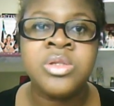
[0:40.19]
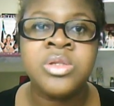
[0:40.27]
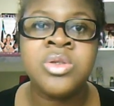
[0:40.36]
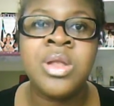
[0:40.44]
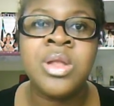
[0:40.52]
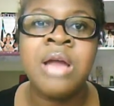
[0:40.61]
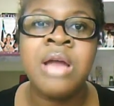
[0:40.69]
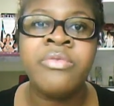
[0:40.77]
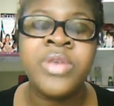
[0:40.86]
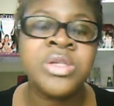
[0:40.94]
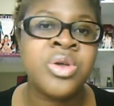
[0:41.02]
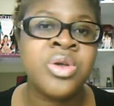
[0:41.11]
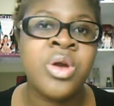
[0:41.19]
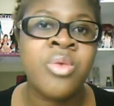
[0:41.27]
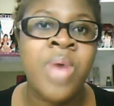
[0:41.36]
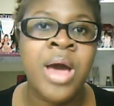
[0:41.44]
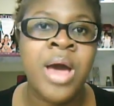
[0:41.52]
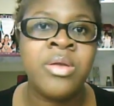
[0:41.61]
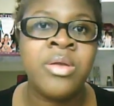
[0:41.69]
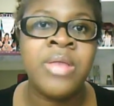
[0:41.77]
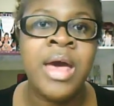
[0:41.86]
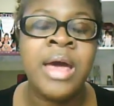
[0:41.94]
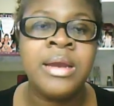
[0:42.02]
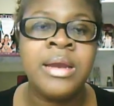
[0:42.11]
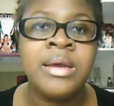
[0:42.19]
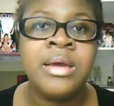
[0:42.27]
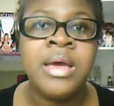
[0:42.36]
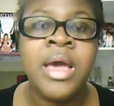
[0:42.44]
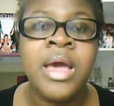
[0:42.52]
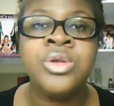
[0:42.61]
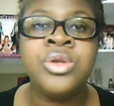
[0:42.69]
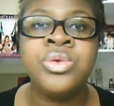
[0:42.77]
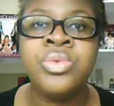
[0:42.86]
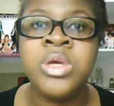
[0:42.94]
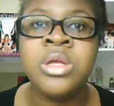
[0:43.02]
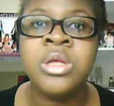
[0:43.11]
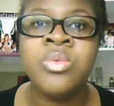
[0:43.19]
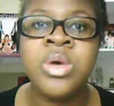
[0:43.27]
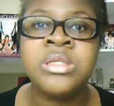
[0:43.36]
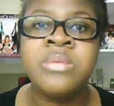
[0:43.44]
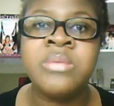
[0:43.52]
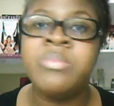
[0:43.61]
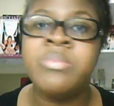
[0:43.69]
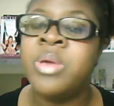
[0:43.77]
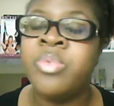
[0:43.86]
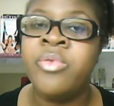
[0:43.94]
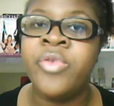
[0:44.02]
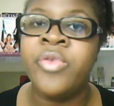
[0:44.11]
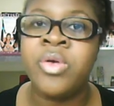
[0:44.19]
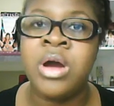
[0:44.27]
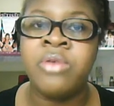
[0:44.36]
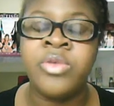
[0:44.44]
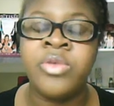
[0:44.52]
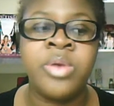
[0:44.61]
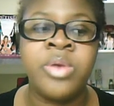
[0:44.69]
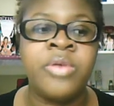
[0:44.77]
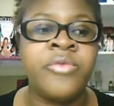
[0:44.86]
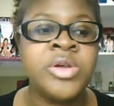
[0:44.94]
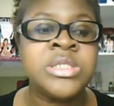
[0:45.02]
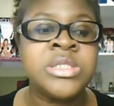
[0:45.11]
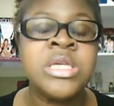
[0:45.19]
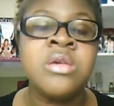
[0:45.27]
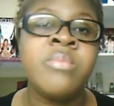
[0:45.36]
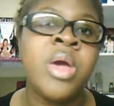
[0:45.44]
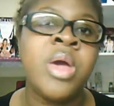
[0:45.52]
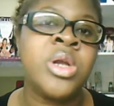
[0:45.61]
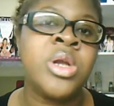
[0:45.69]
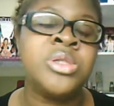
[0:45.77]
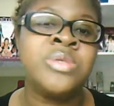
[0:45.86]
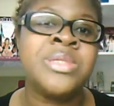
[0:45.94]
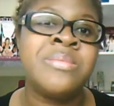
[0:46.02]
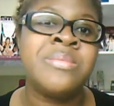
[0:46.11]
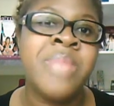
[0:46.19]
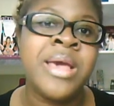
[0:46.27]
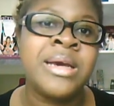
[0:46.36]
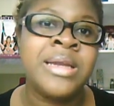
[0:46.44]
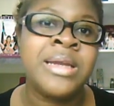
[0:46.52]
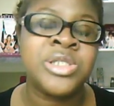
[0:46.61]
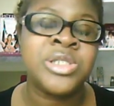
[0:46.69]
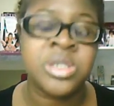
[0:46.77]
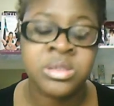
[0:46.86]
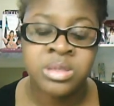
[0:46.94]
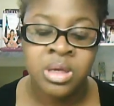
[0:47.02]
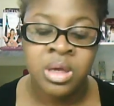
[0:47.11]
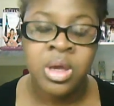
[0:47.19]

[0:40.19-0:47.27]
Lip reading: So a lot of things are going to ride on that, and you really want to make people feel comfortable. The first thing you may want to do is make connections.